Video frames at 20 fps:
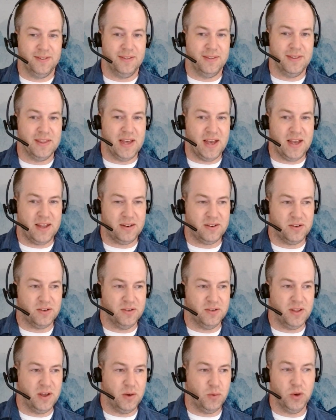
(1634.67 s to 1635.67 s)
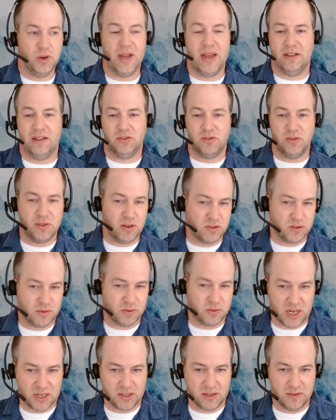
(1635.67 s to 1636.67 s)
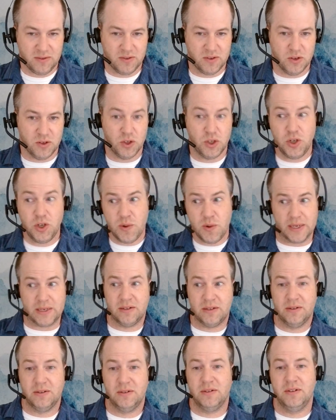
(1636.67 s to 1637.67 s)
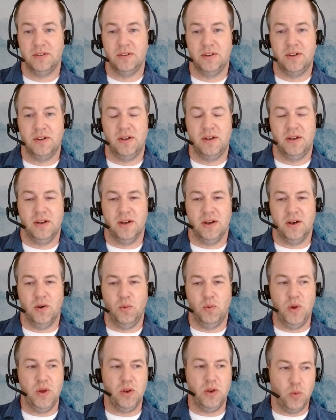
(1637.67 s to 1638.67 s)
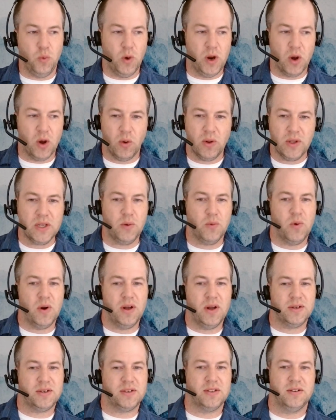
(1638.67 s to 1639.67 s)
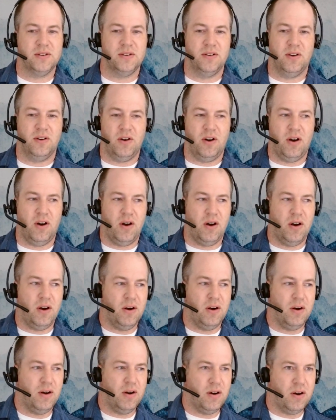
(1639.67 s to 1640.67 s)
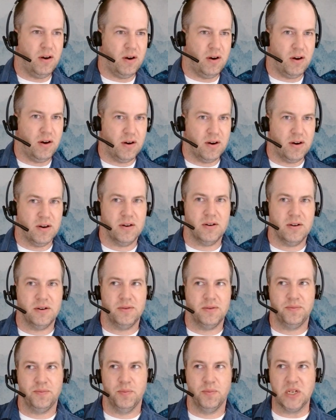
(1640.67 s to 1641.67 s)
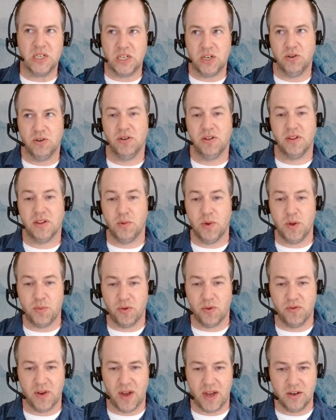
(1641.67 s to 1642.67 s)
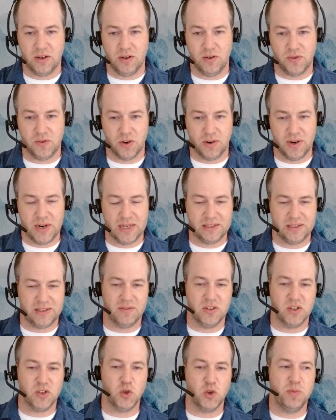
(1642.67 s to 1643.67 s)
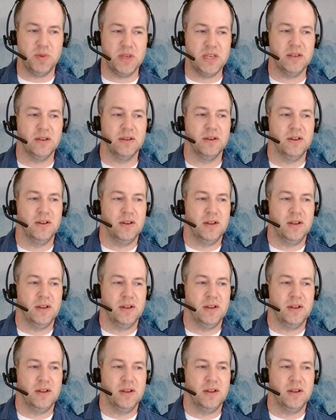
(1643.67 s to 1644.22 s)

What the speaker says: that would answer those objectives, do it. We only want our material that we provide you for GridEx 7 to be